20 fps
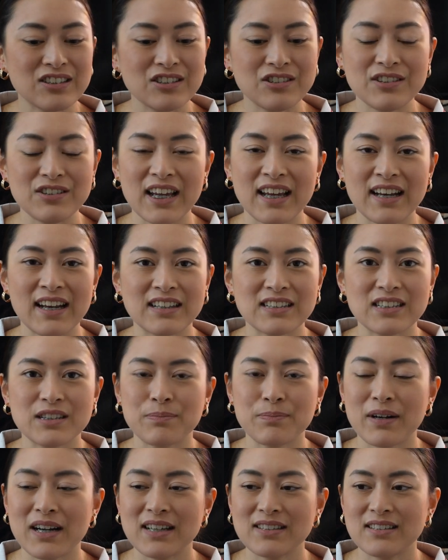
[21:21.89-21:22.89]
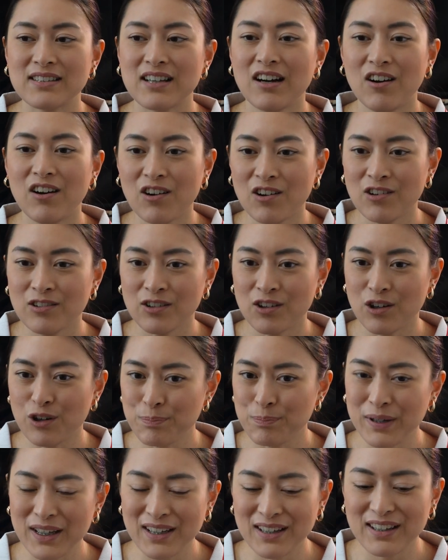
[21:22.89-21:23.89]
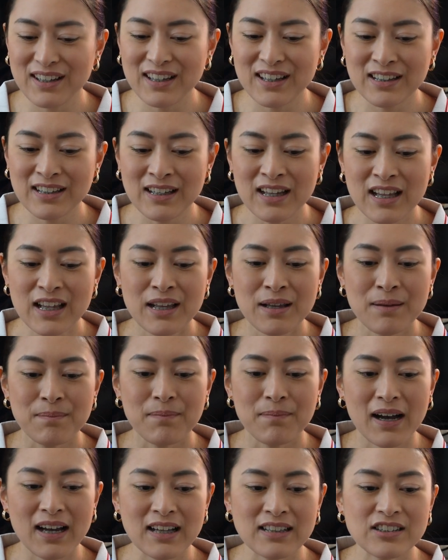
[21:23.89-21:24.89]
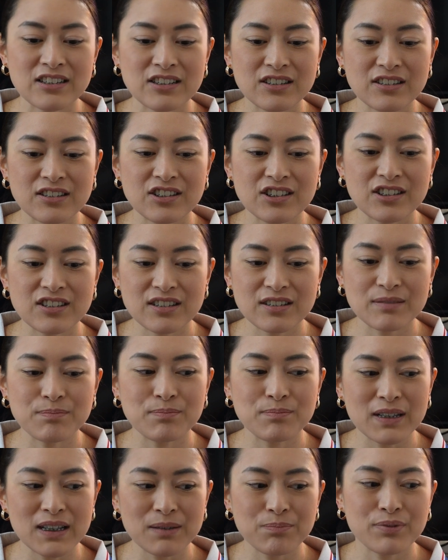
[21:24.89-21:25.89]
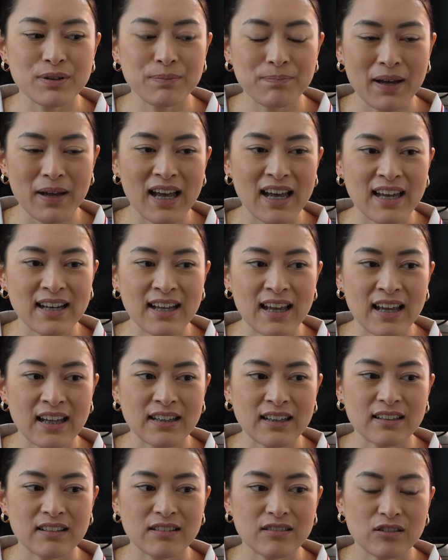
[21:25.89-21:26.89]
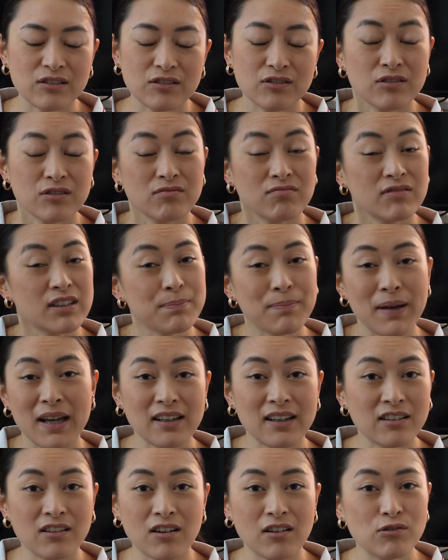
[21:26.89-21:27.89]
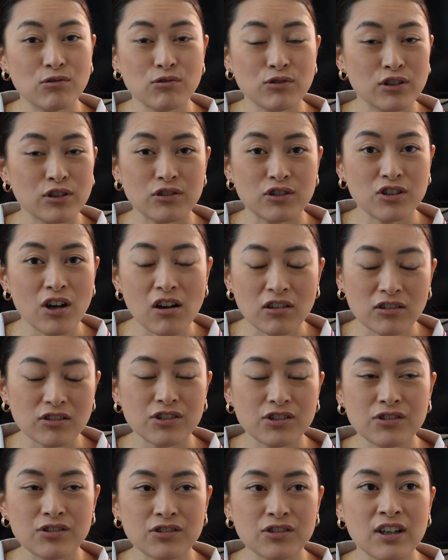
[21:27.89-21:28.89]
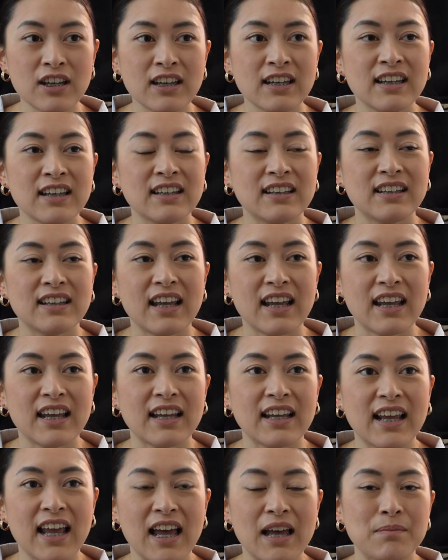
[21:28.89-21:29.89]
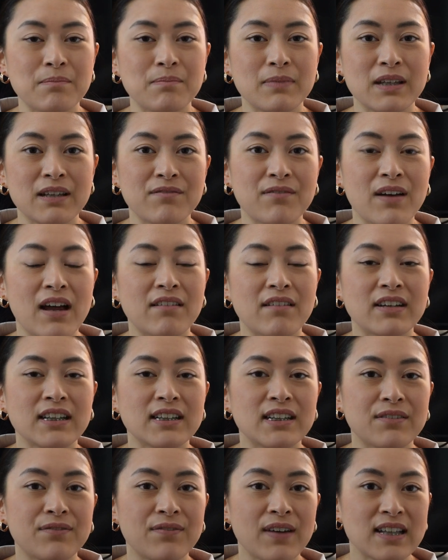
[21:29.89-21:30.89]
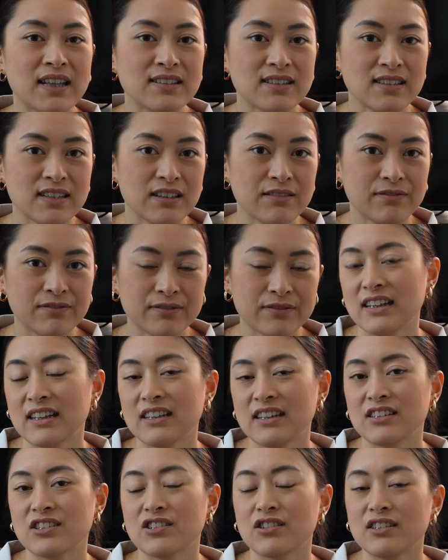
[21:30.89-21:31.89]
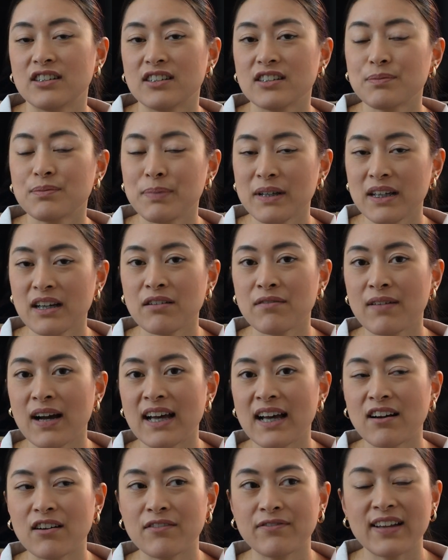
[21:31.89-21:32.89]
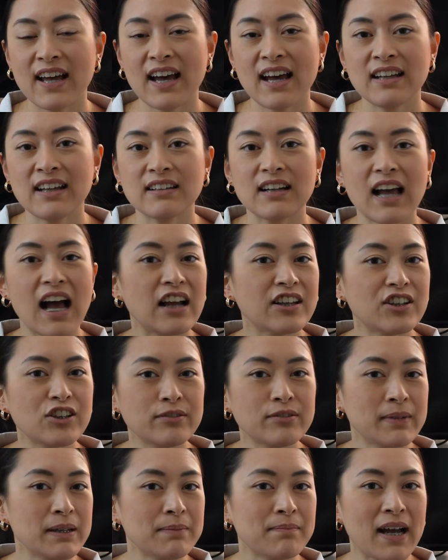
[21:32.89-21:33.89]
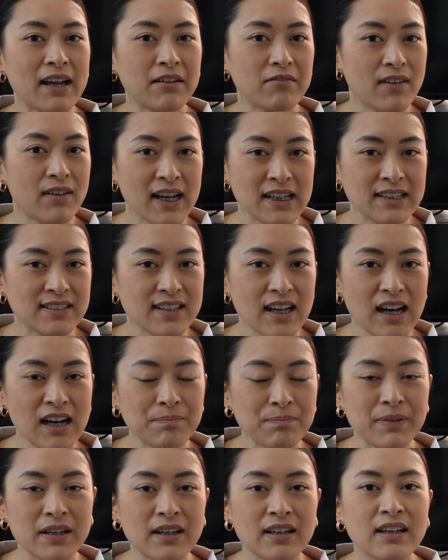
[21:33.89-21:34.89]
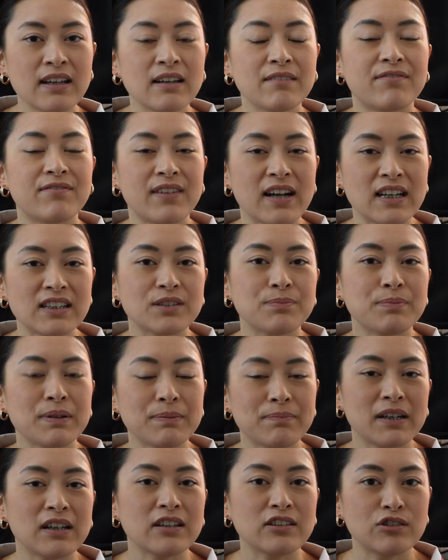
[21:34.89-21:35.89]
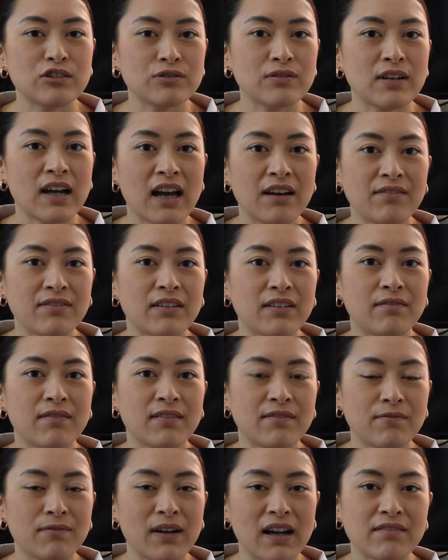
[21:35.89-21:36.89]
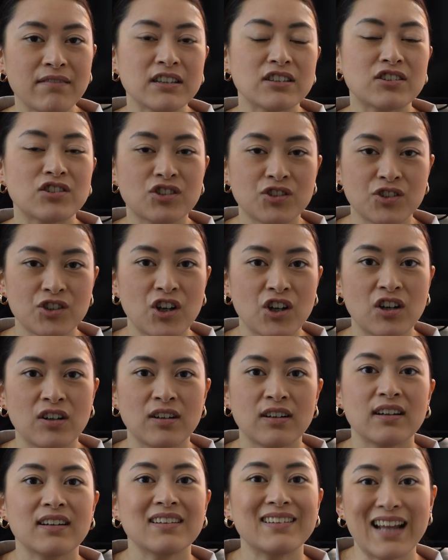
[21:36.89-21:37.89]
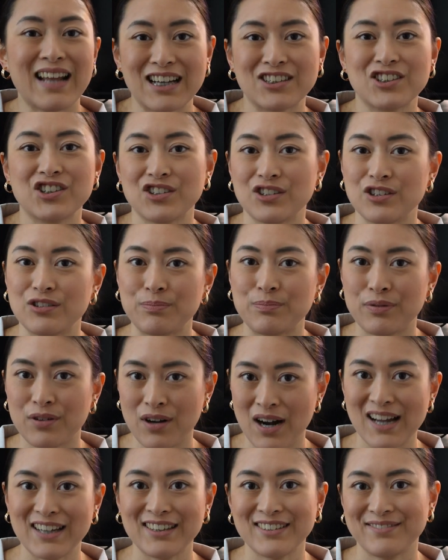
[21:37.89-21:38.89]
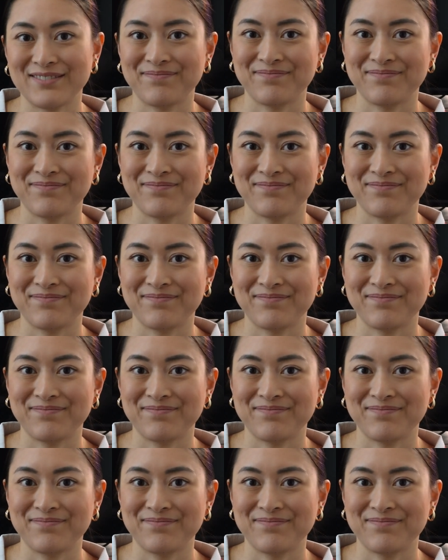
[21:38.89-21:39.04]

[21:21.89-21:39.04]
You can express your own opinion, but just be prepared that depending on who you talk to, they can be very defensive. So just be aware of that. Argument might rise up. French people do have a very strong national pride.